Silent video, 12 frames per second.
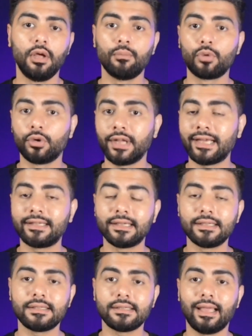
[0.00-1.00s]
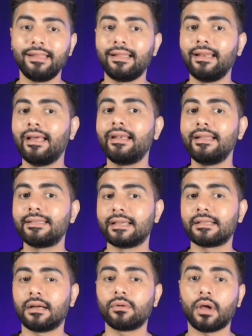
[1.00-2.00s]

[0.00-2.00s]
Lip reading: protectors, and clearly set out